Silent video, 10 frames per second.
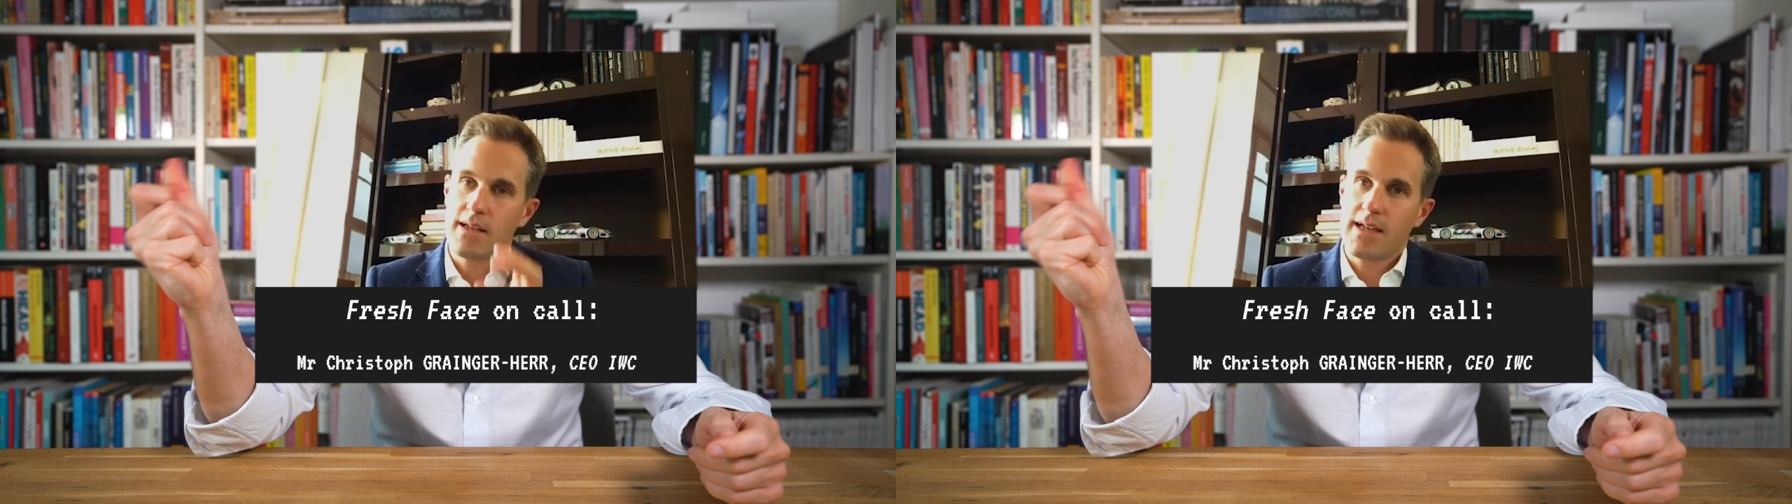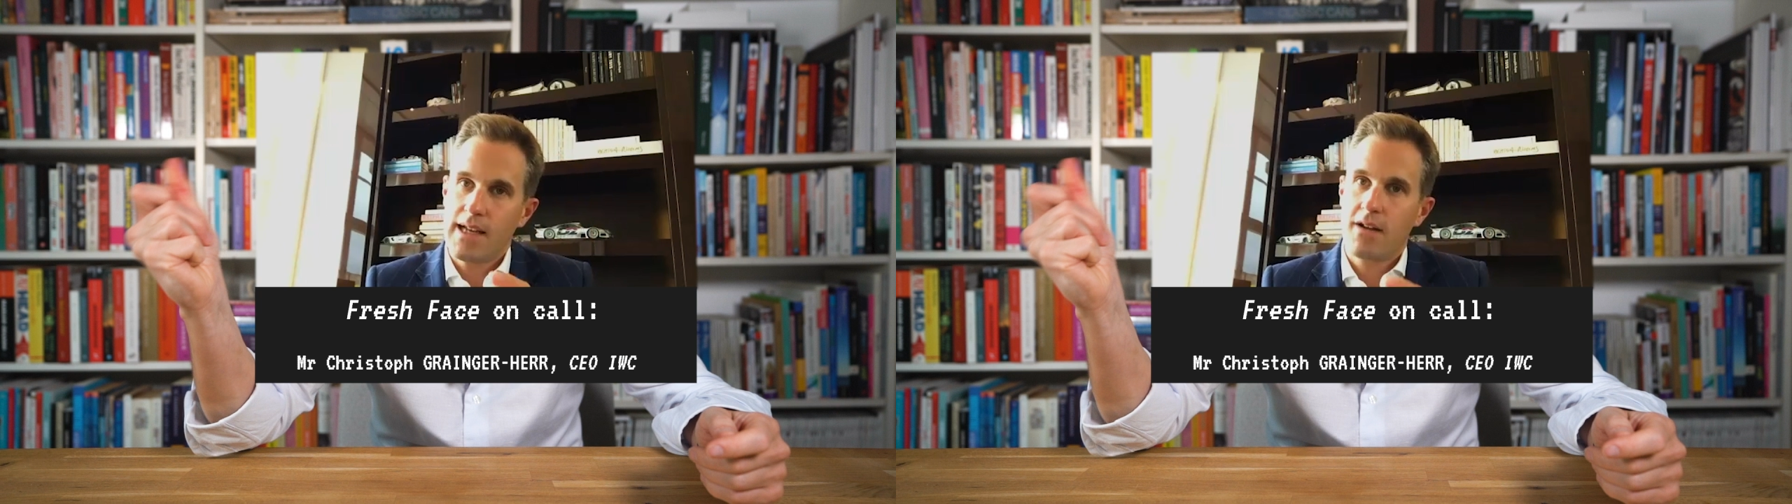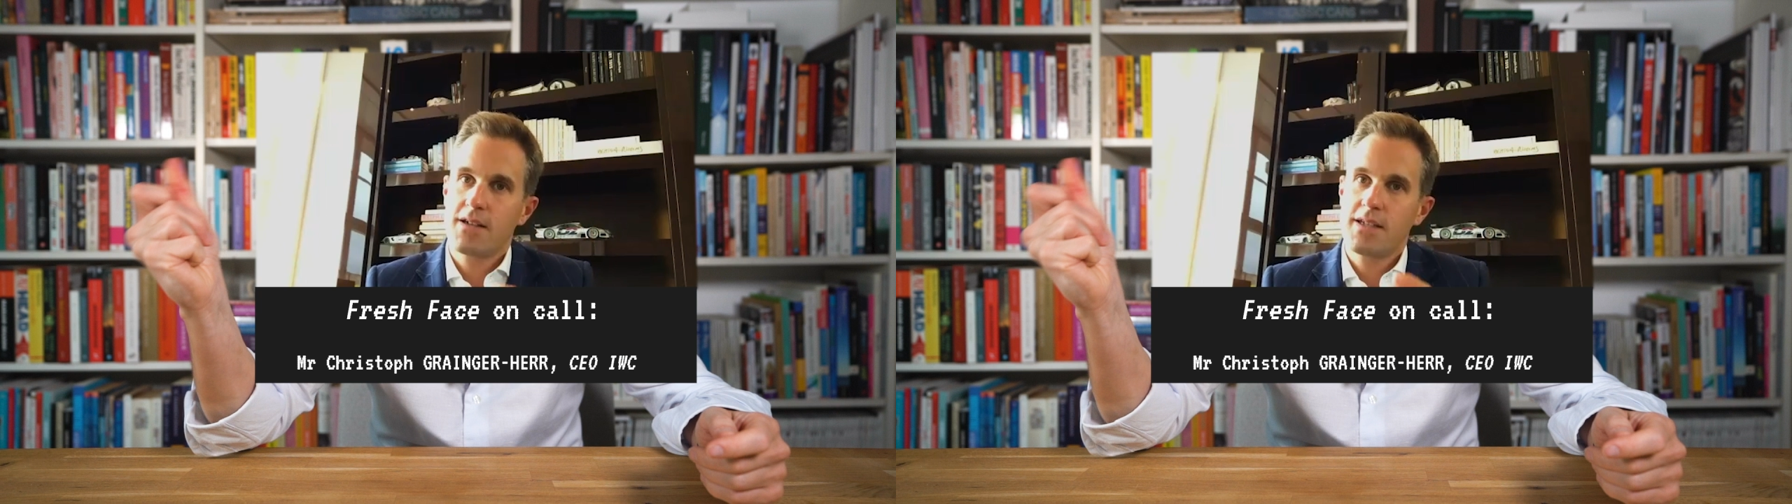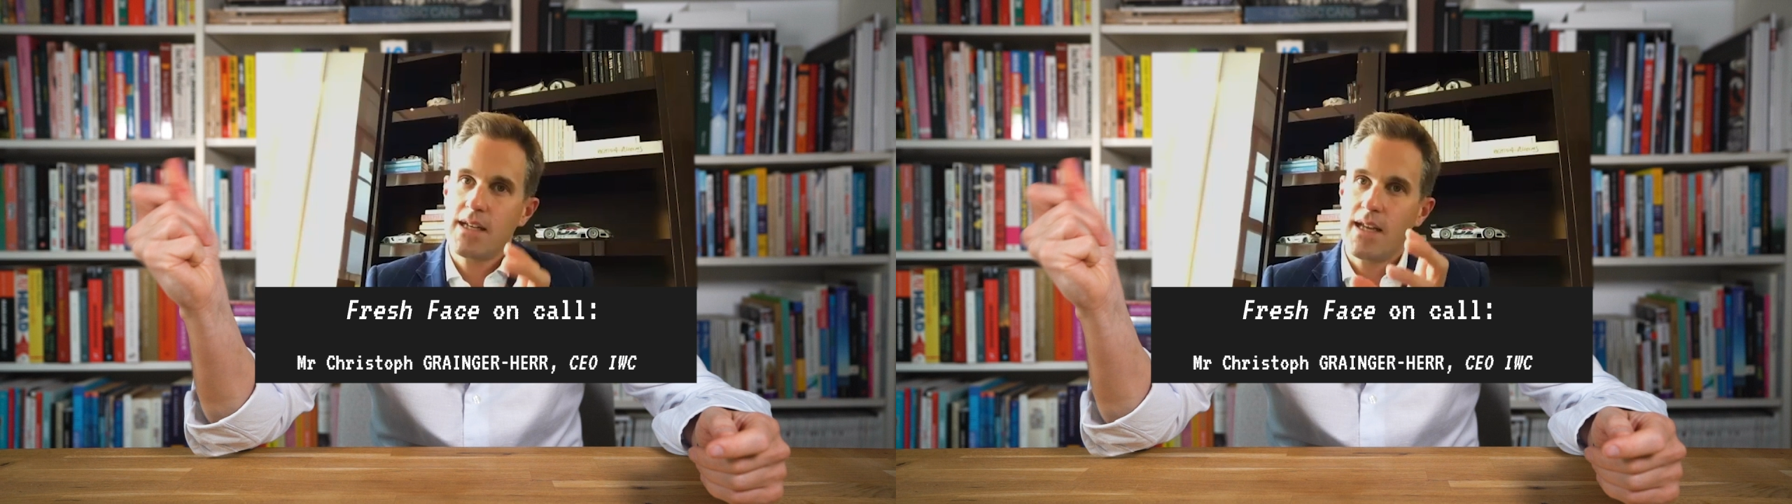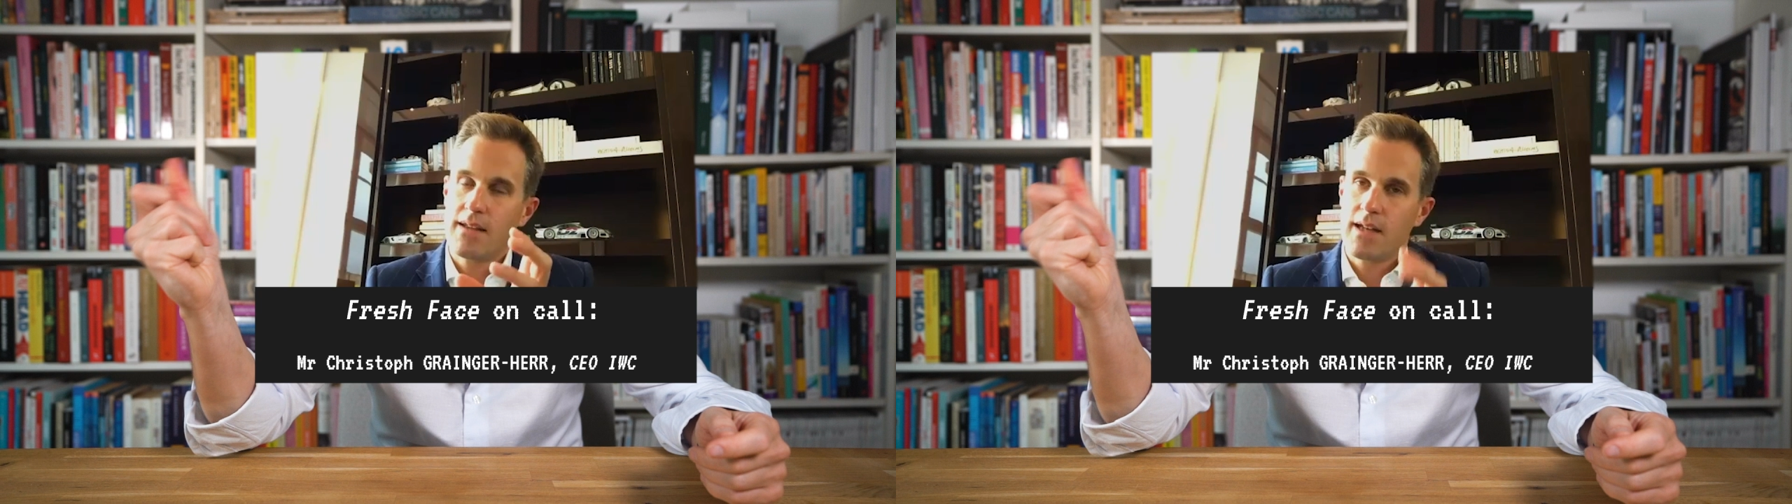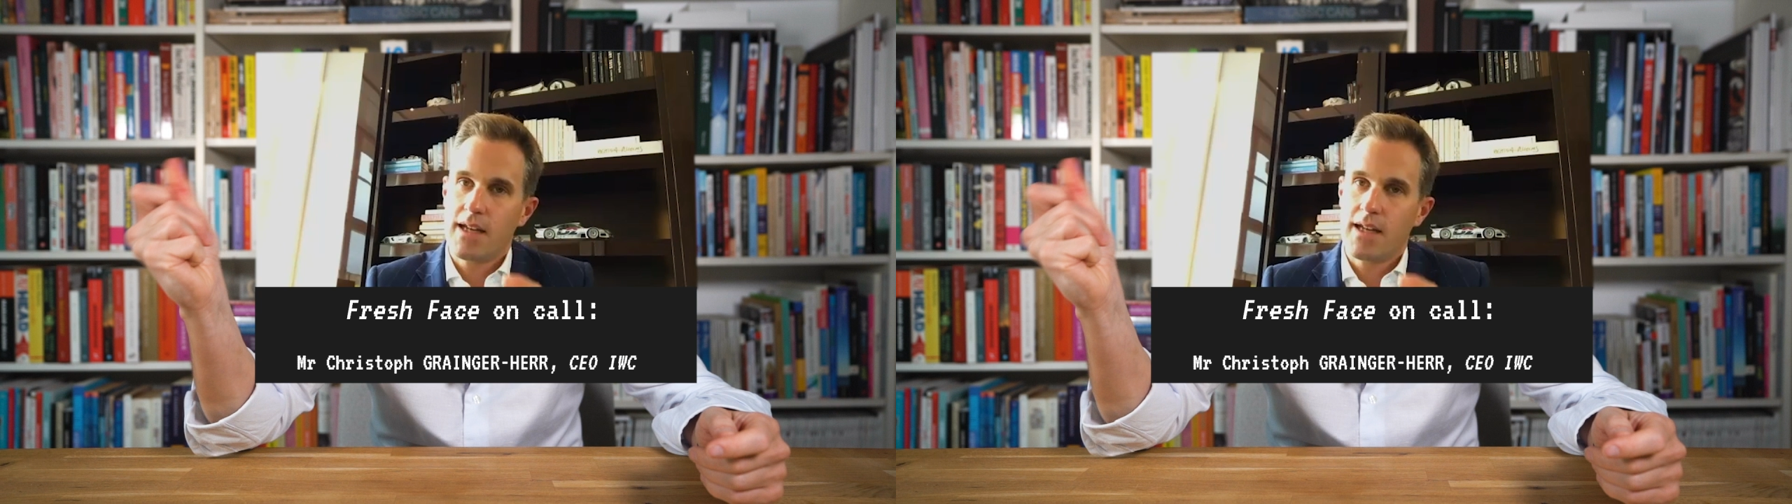the clarity and the